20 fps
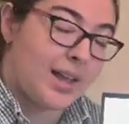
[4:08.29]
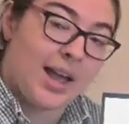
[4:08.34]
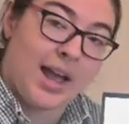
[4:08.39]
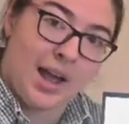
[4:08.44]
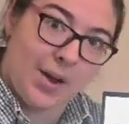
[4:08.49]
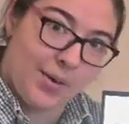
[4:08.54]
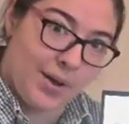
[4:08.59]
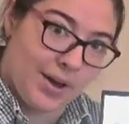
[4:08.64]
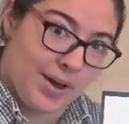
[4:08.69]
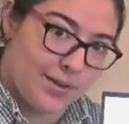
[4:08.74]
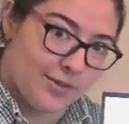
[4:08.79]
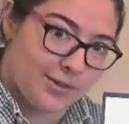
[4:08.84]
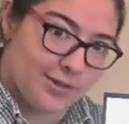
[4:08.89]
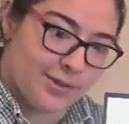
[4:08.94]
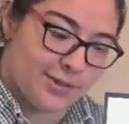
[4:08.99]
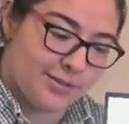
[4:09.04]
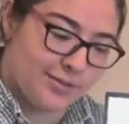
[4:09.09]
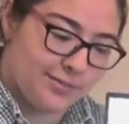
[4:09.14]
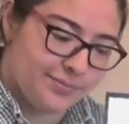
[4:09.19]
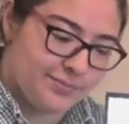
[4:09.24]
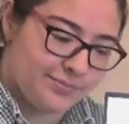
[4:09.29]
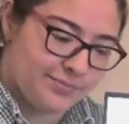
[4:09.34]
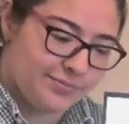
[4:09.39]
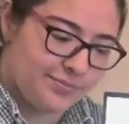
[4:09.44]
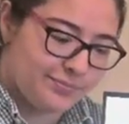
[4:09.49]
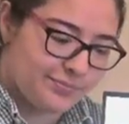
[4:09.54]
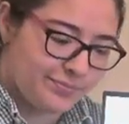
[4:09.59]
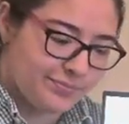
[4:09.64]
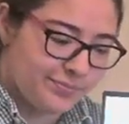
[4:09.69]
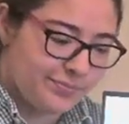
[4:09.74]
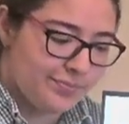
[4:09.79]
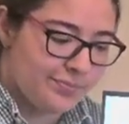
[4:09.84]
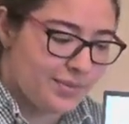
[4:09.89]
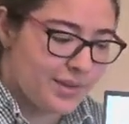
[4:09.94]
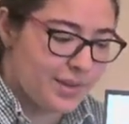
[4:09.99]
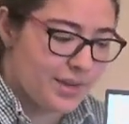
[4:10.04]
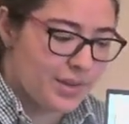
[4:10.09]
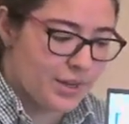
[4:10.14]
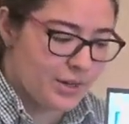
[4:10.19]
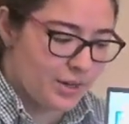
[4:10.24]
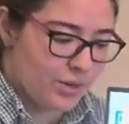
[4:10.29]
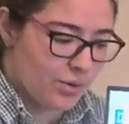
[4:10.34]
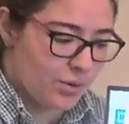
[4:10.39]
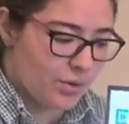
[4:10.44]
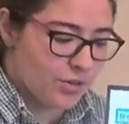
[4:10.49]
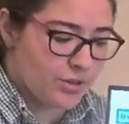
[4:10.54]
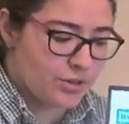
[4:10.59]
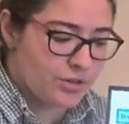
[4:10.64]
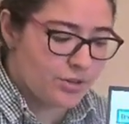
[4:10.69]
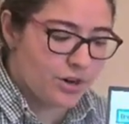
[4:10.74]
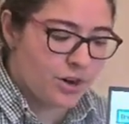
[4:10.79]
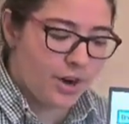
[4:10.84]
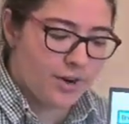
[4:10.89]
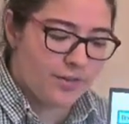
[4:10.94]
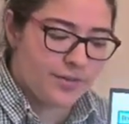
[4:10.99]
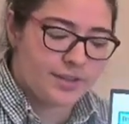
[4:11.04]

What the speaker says: However, in order to